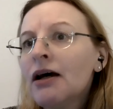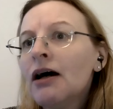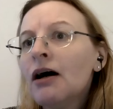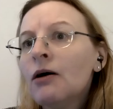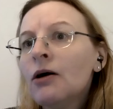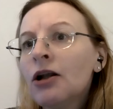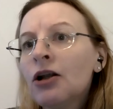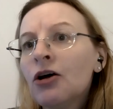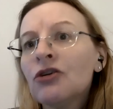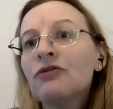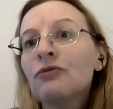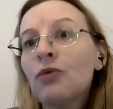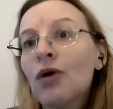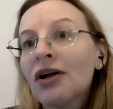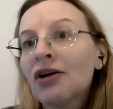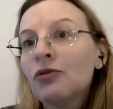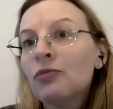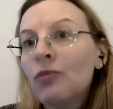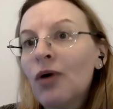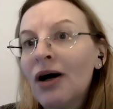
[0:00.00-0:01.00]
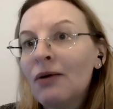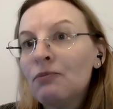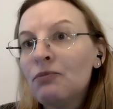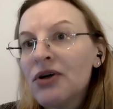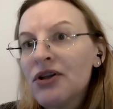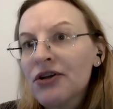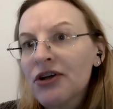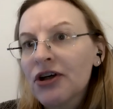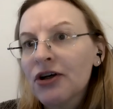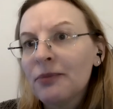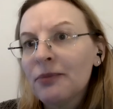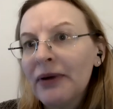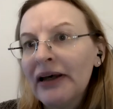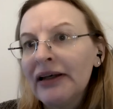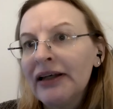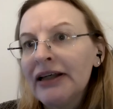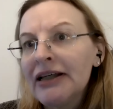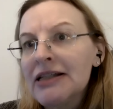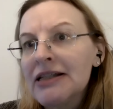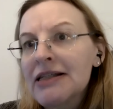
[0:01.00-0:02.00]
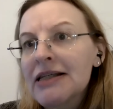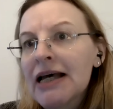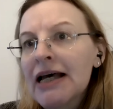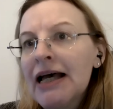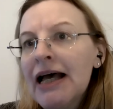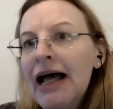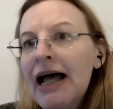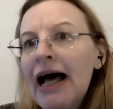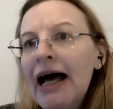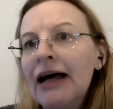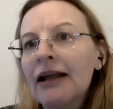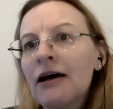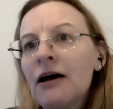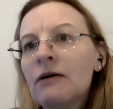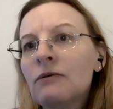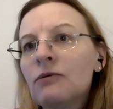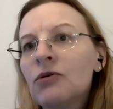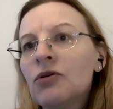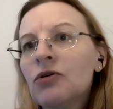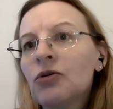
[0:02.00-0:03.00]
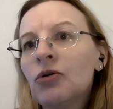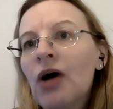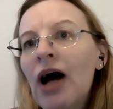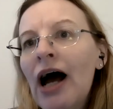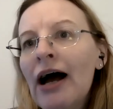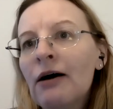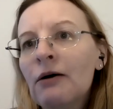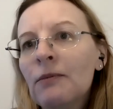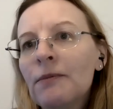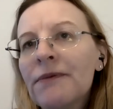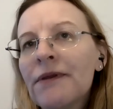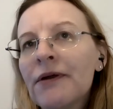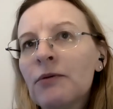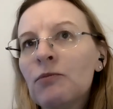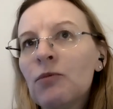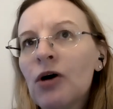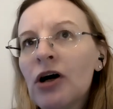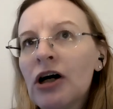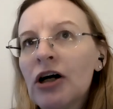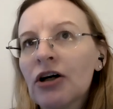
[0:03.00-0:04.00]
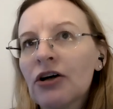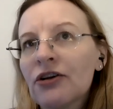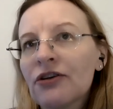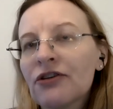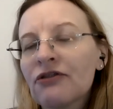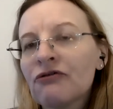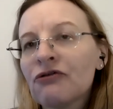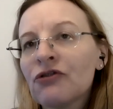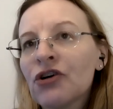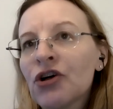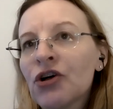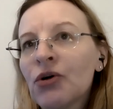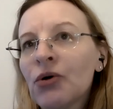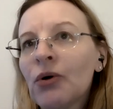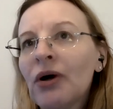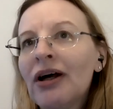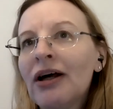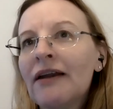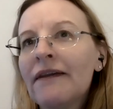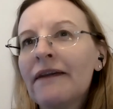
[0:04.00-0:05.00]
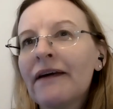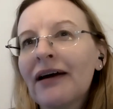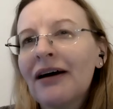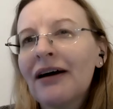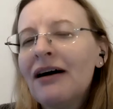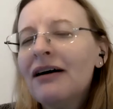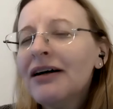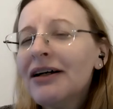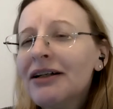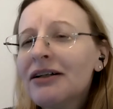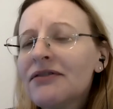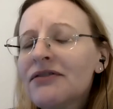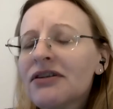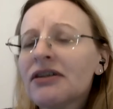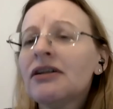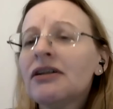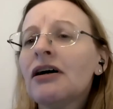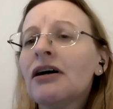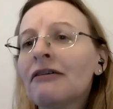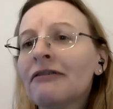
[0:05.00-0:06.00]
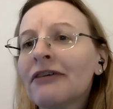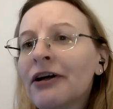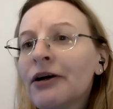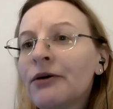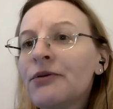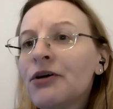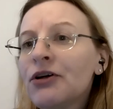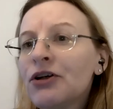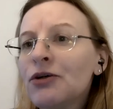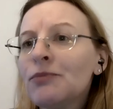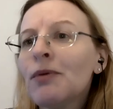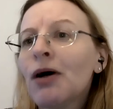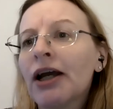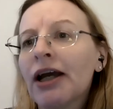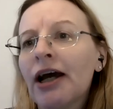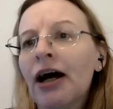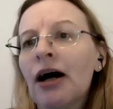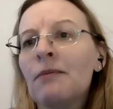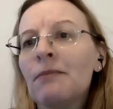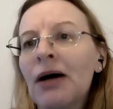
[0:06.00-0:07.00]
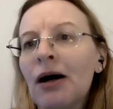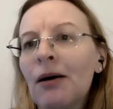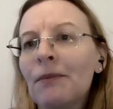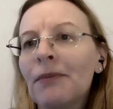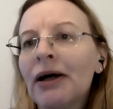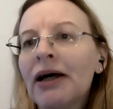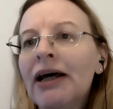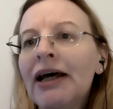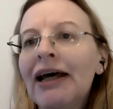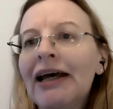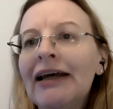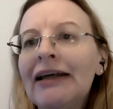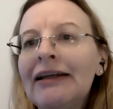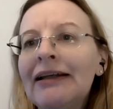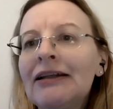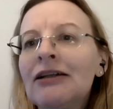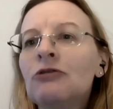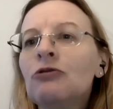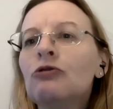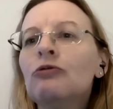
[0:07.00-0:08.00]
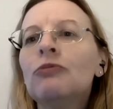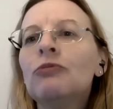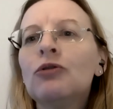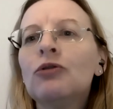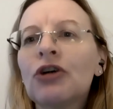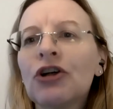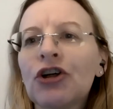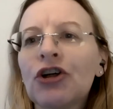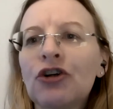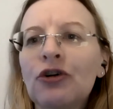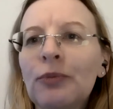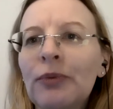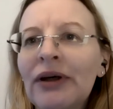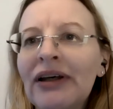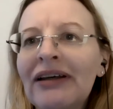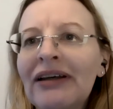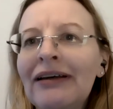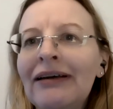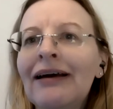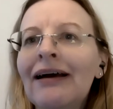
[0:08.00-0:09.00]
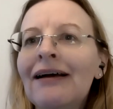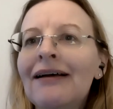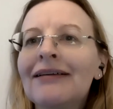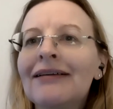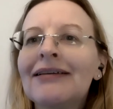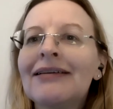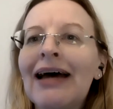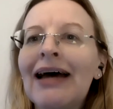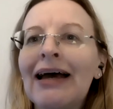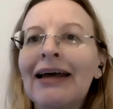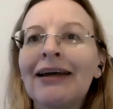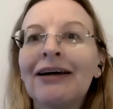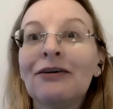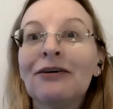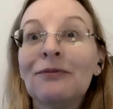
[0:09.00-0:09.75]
a lot of one-on-one with QPs, and I will help them work through the kind of scenario that you might come up in a normal QP day at